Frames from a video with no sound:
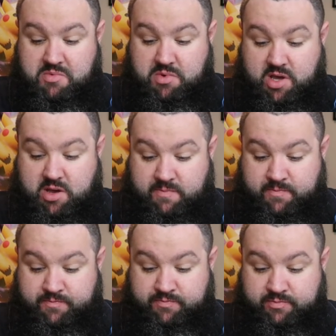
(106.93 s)
But yeah.
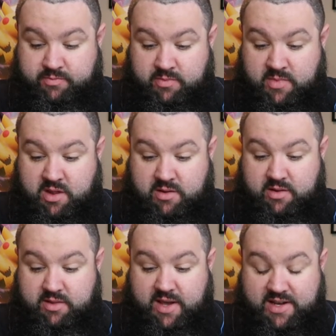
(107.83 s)

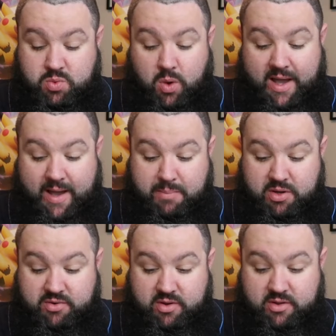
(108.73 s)
That's what
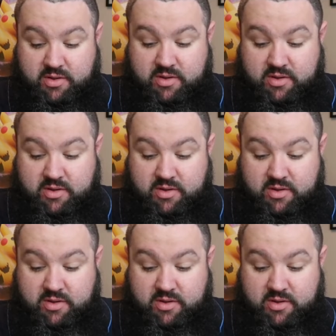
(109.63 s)
happened.